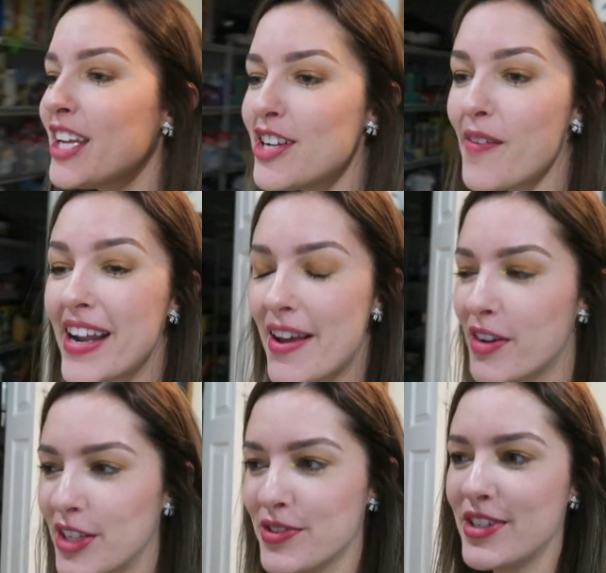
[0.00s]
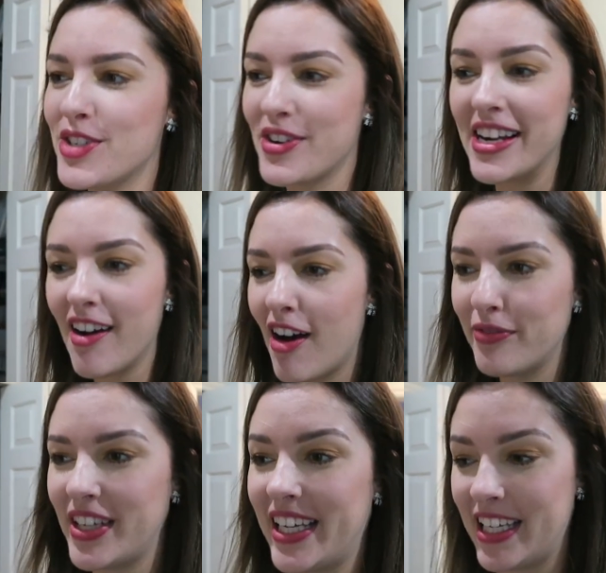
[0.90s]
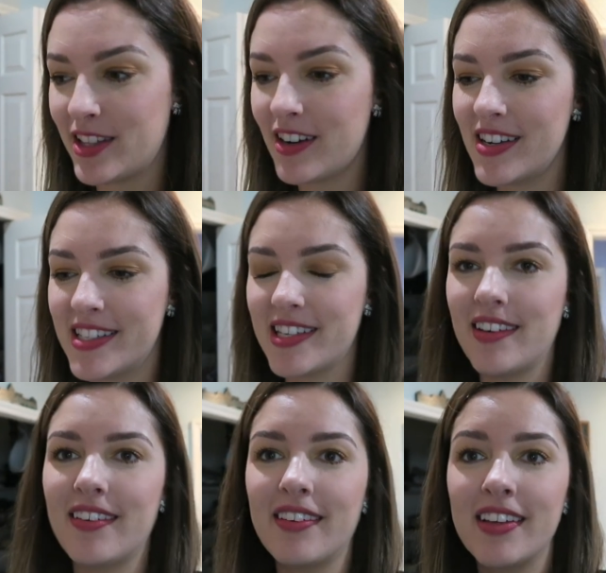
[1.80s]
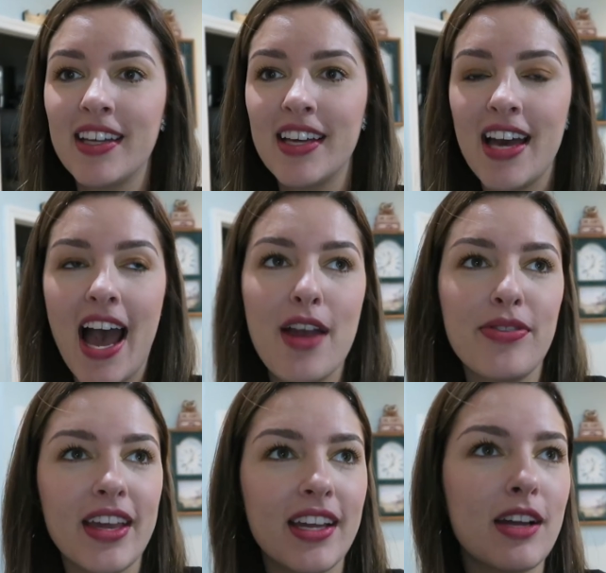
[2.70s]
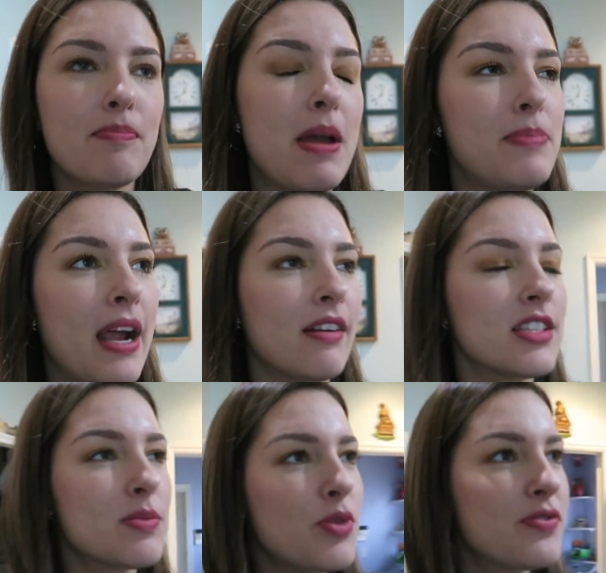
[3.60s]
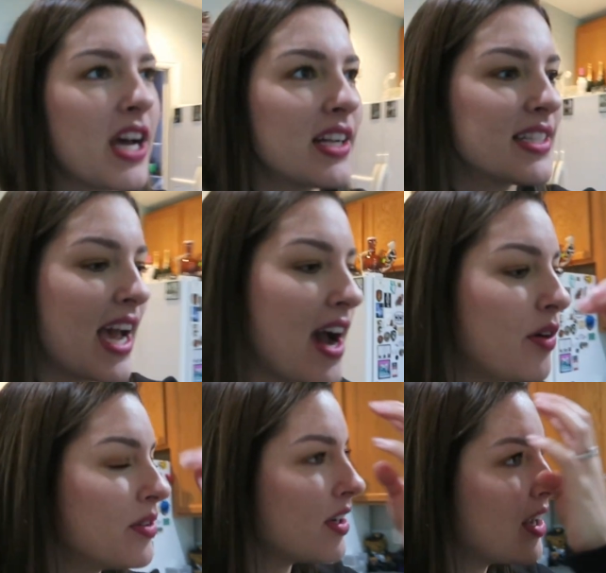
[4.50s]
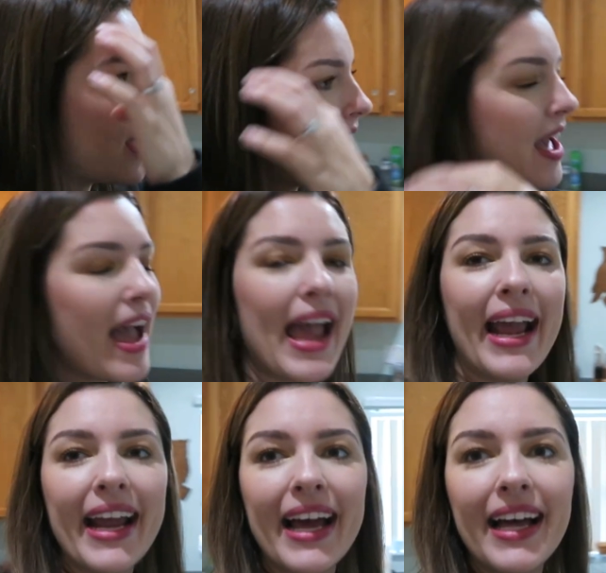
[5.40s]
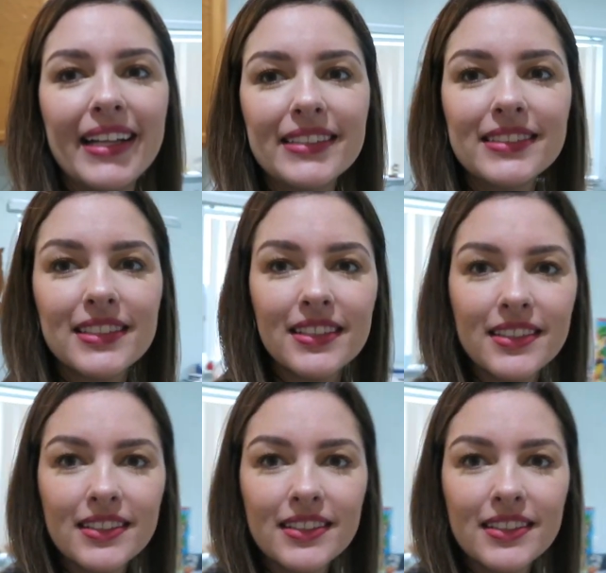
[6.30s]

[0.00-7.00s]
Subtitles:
You know, I never used to drink coffee either until I think my parents moved out of town and